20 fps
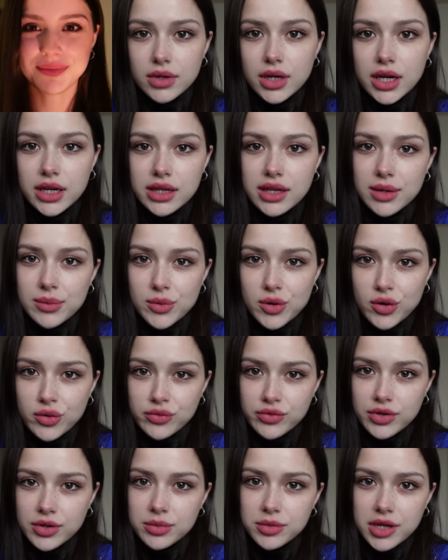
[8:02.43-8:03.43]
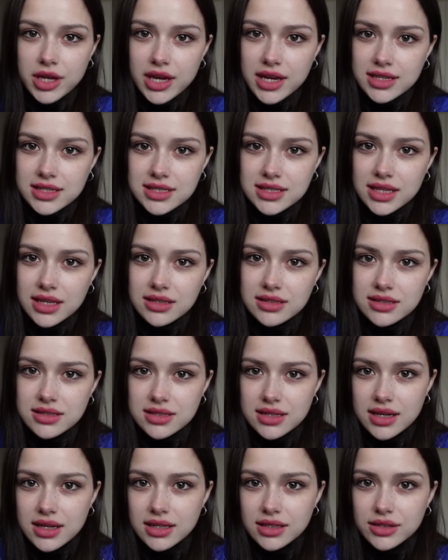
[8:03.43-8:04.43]
I came home from castings
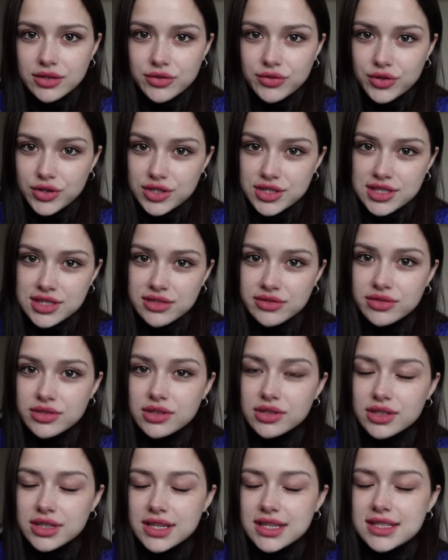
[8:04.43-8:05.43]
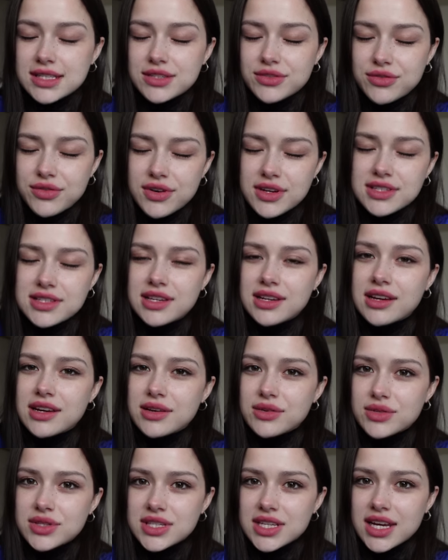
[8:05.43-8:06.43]
and first of all, it's freezing
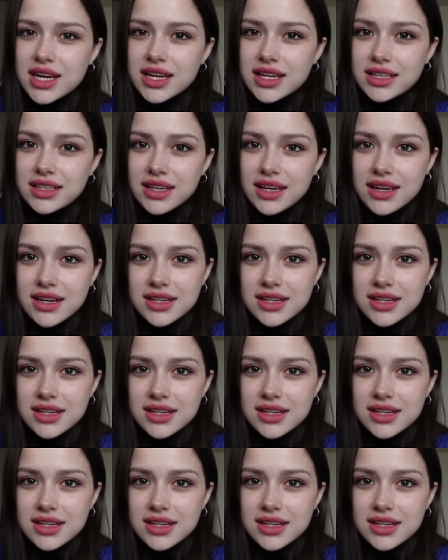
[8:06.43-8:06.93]
outside.